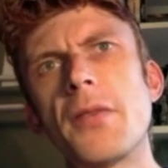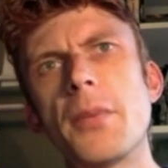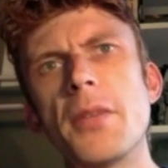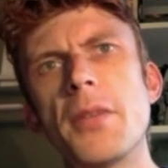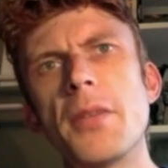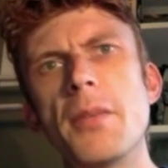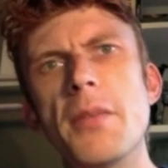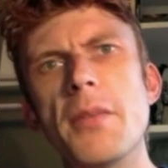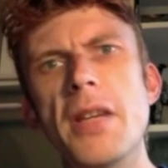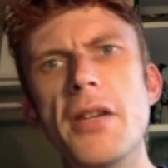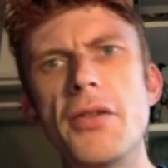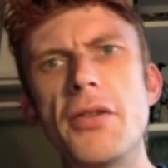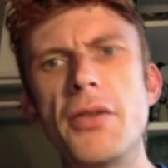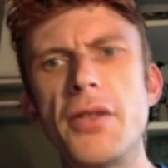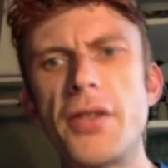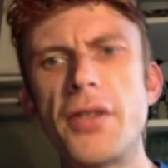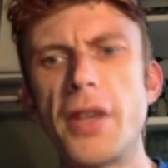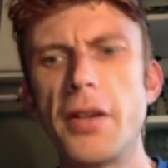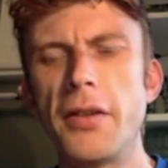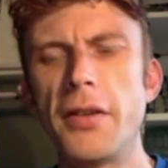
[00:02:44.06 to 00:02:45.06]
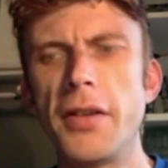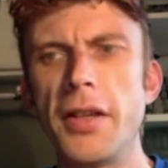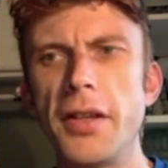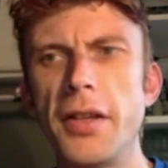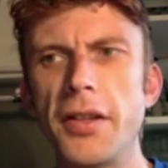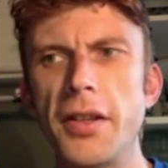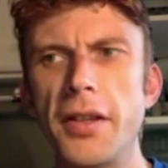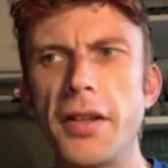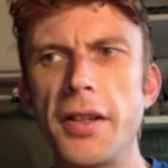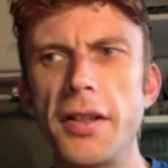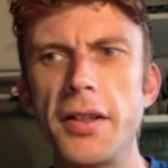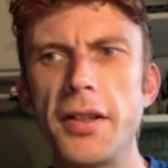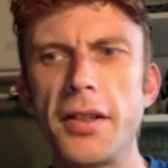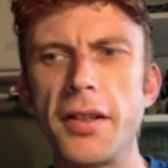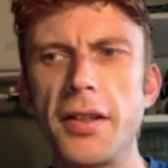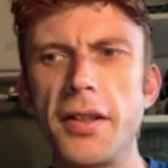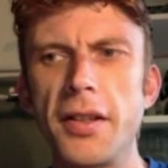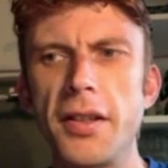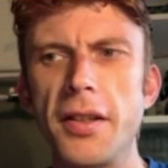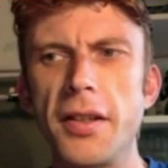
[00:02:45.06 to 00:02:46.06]
from the military side of things, I
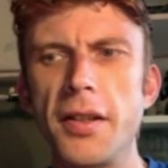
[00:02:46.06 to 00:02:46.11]
think,